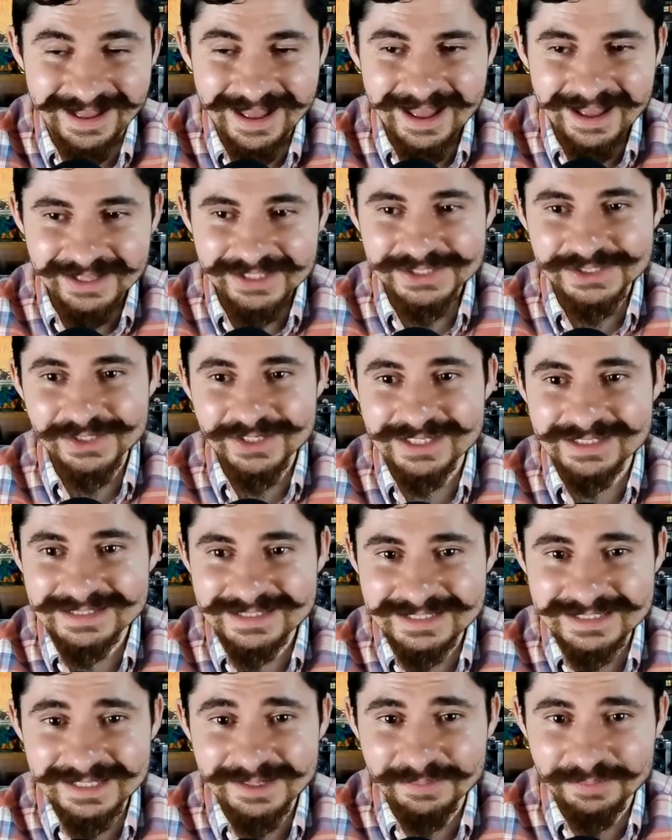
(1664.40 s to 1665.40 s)
As you can
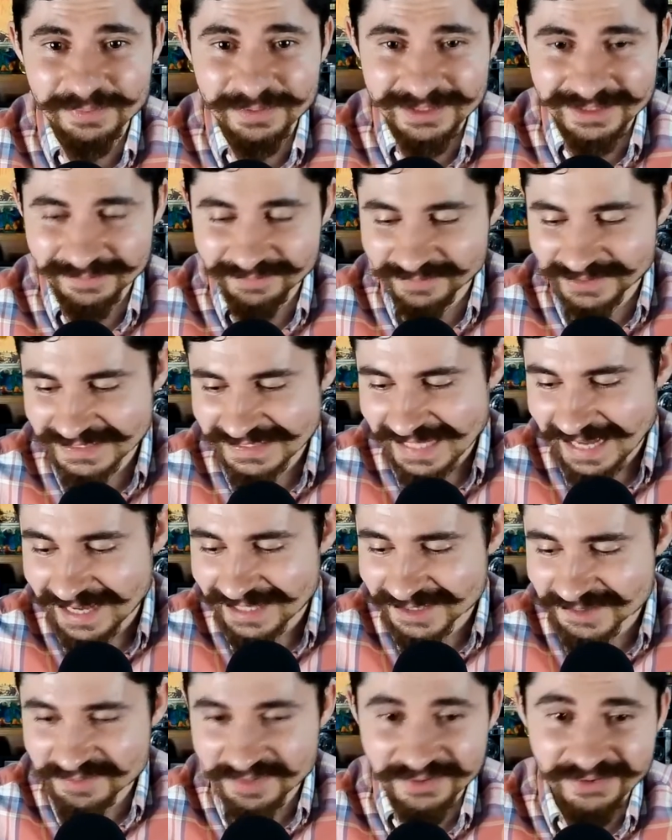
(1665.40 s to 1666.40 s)
see,
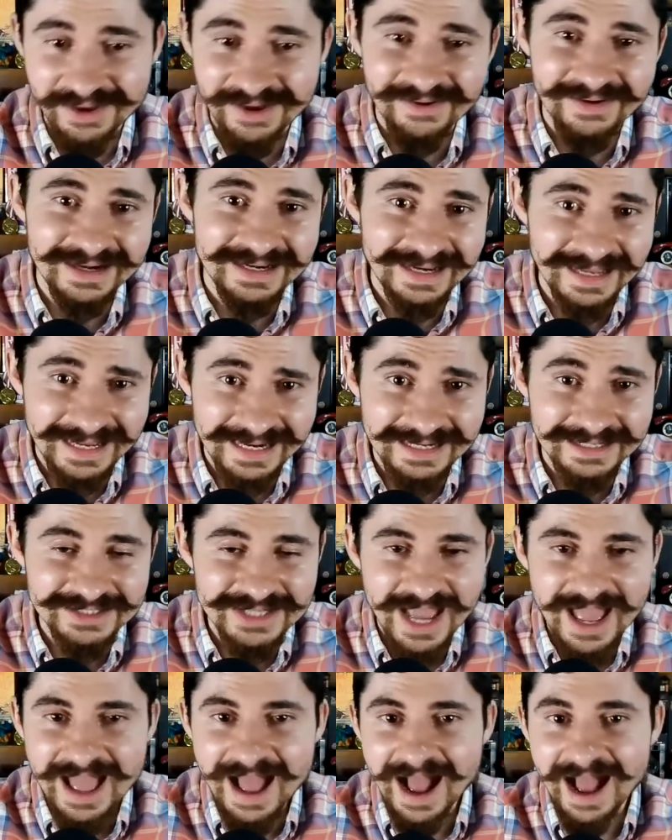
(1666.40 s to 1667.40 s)
besides Bulgarian and English,
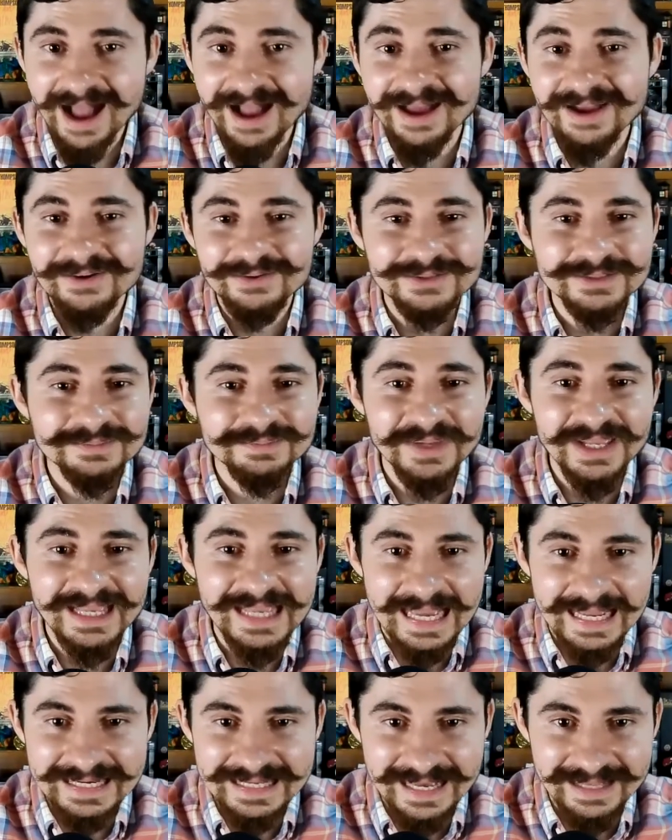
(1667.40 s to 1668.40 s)
I don't speak
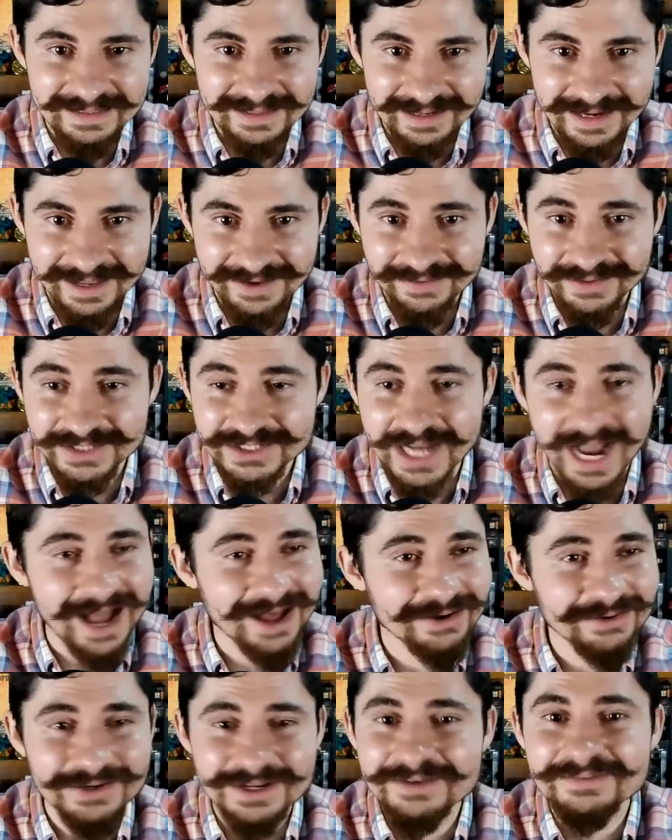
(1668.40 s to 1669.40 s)
any other language. I
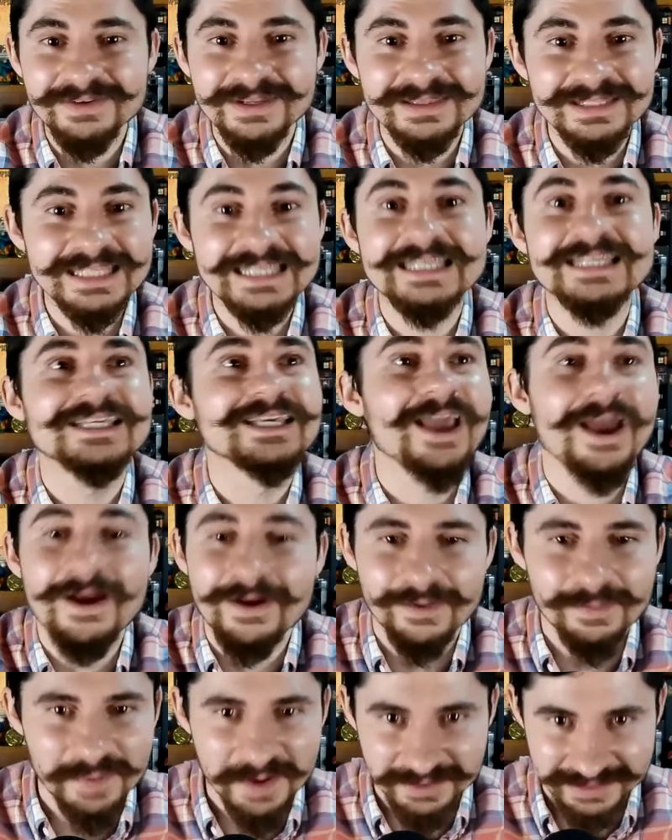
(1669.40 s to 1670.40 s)
don't even care
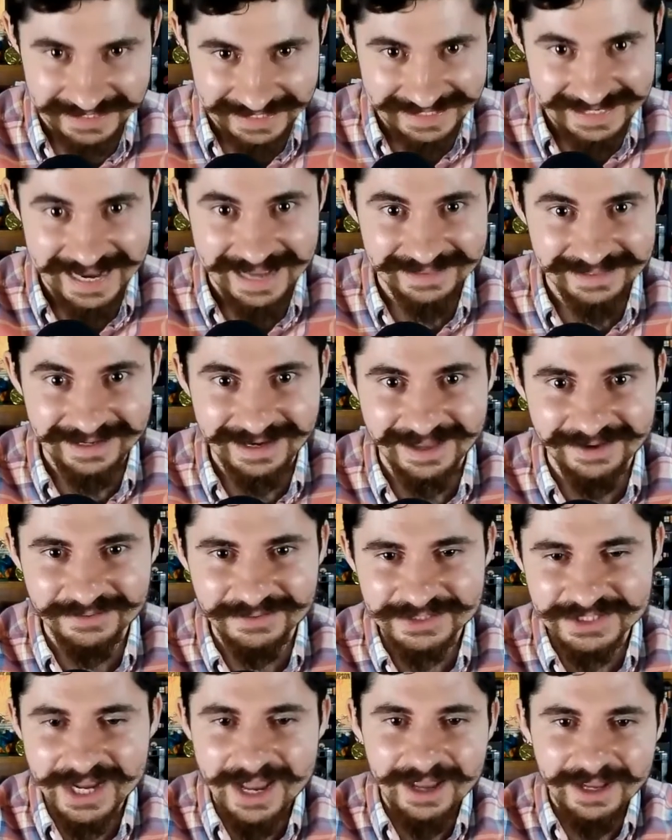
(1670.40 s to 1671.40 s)
about any other
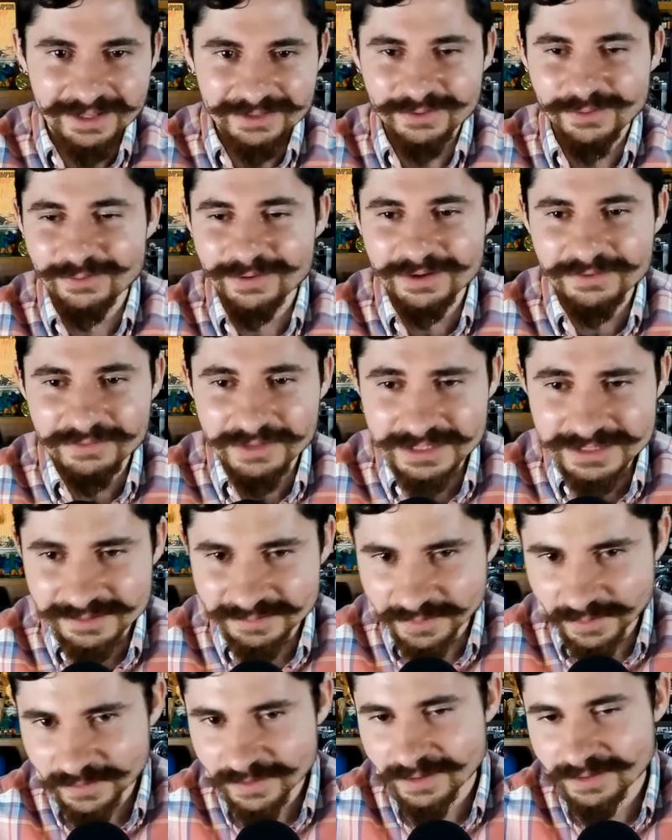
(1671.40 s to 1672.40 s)
language. And the only reason
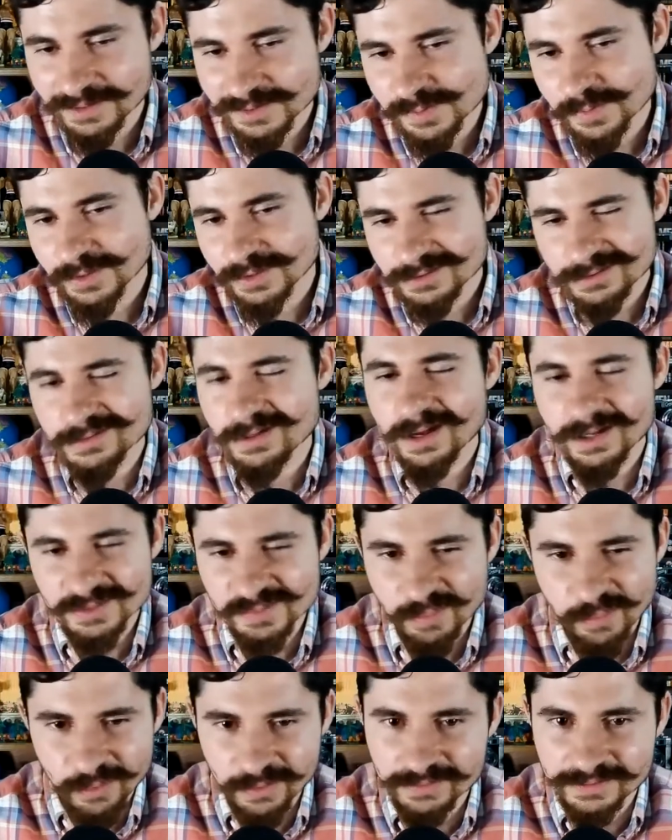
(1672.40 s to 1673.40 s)
Bulgarian is because I was
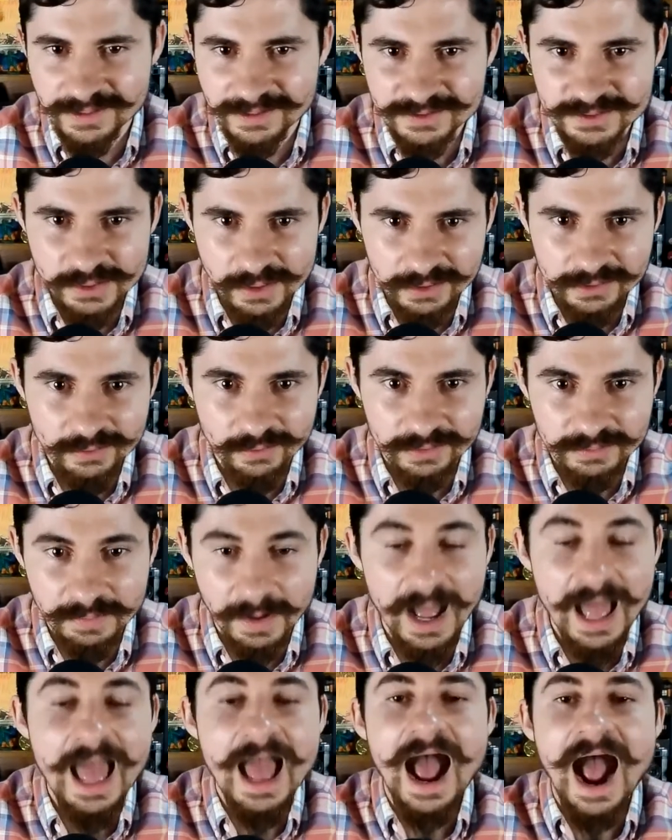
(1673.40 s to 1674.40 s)
born there, so I know it.
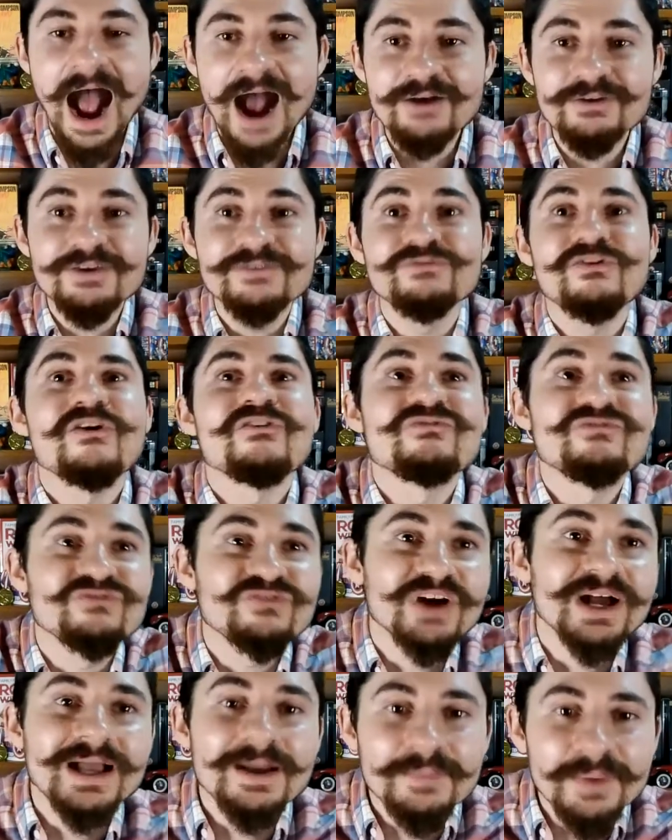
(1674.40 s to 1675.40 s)
But I don't give a
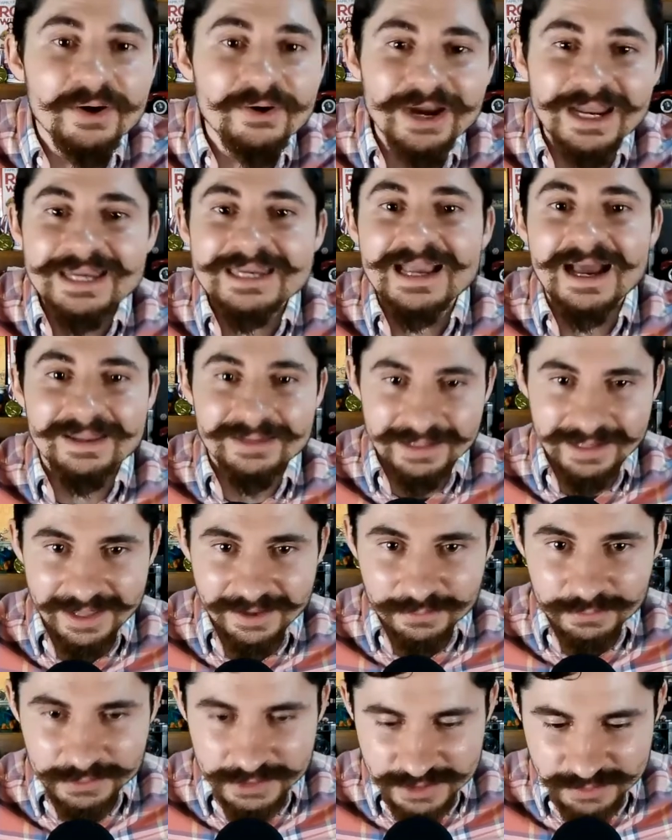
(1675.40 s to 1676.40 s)
fuck about any other
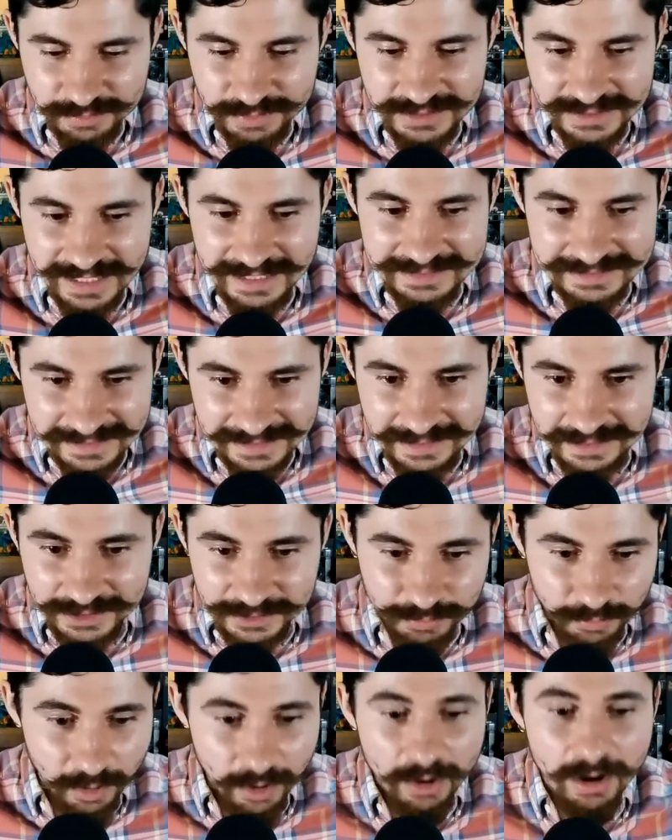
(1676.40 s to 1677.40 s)
languages besides English,
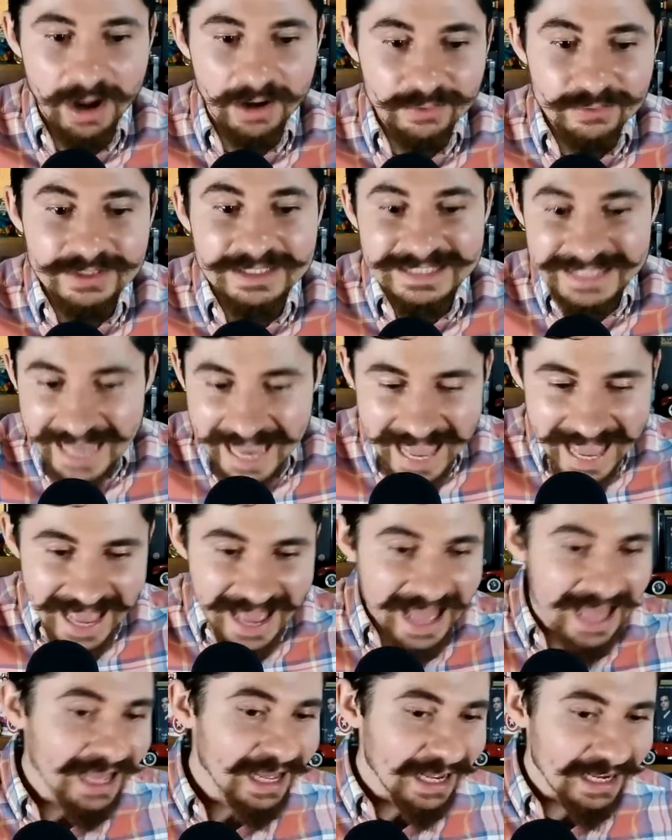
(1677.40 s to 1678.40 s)
bro. I don't care.
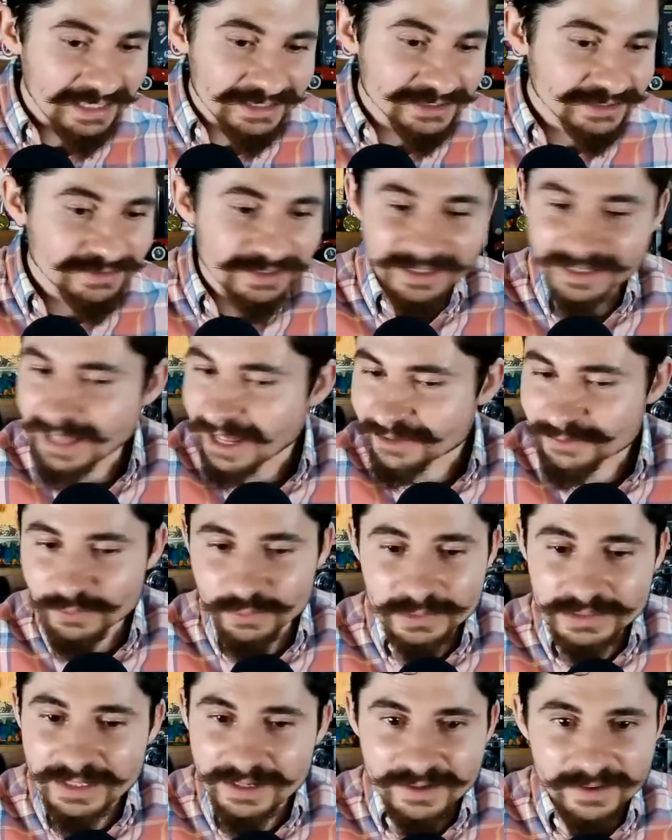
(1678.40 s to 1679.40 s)
I don't
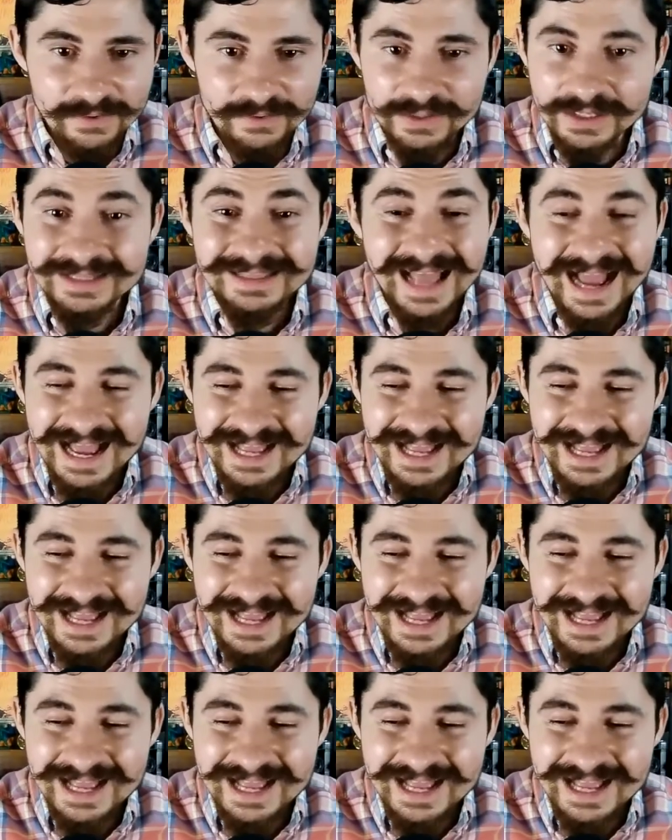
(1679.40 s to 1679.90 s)
want to learn it. I